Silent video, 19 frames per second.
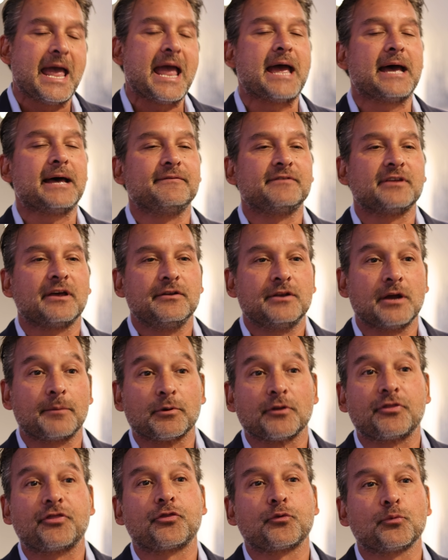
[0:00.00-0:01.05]
And
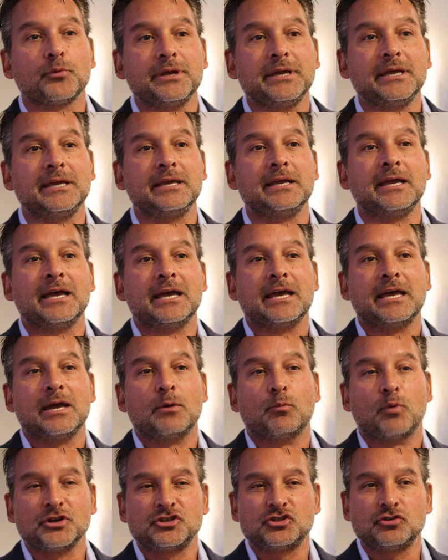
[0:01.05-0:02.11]
number three,
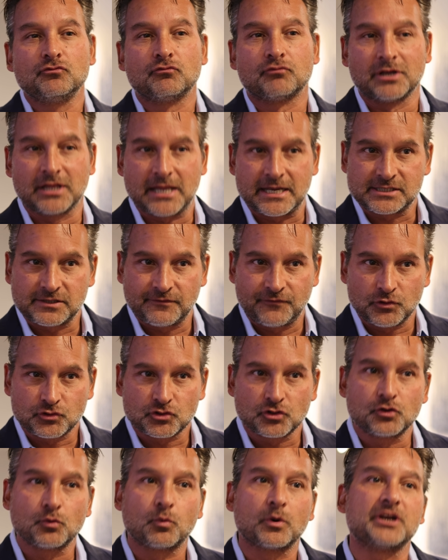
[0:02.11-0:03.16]
once you realize the
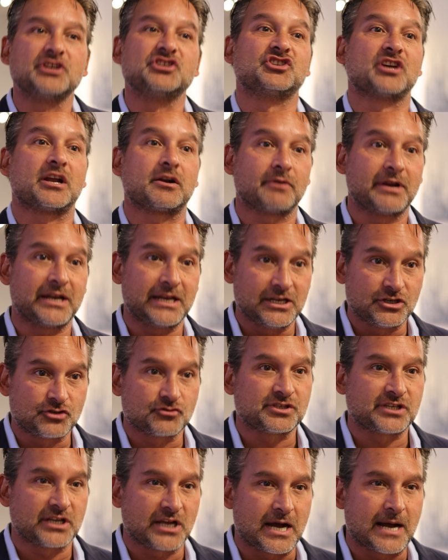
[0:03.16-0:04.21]
future, you want to generate
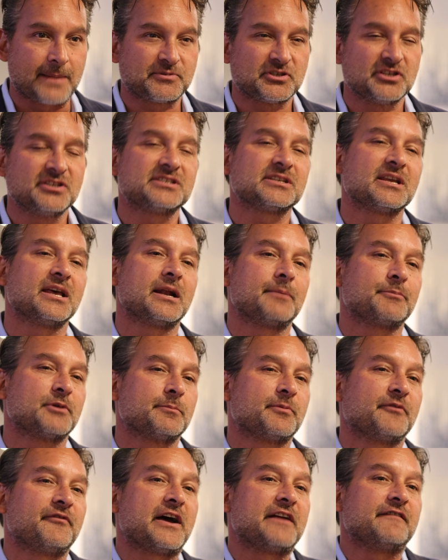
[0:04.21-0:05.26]
interesting options. And I'm
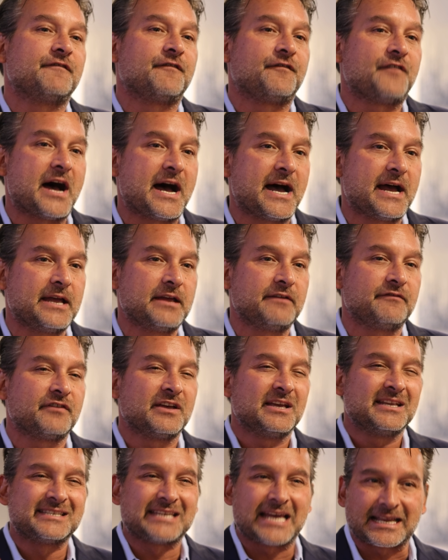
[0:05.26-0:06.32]
going to provide
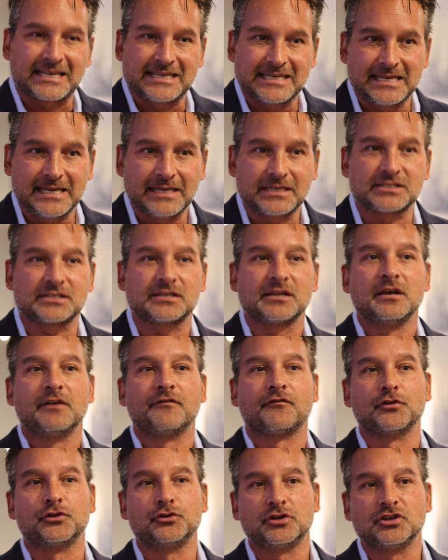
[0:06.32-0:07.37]
5 techniques
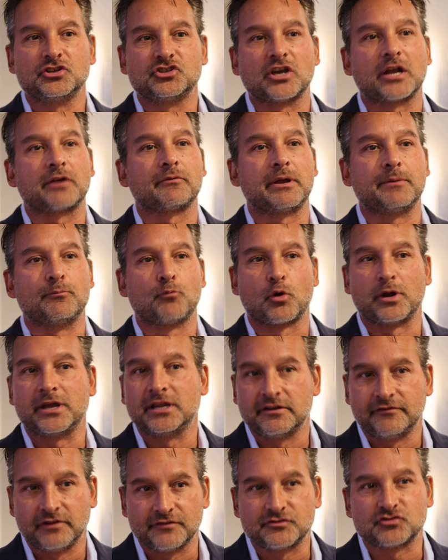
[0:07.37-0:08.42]
for you to generate more
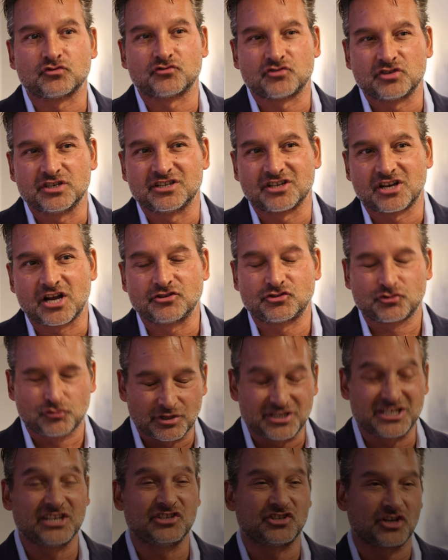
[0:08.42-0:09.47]
innovative
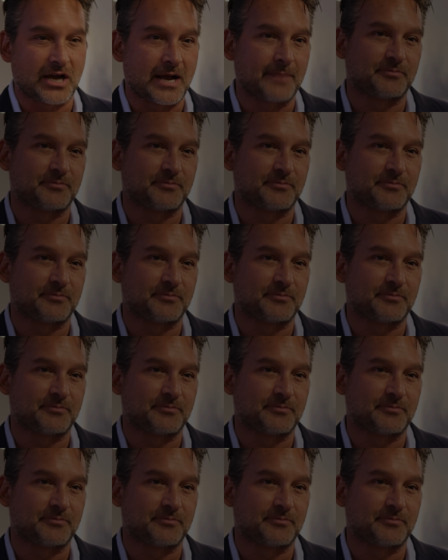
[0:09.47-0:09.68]
strategic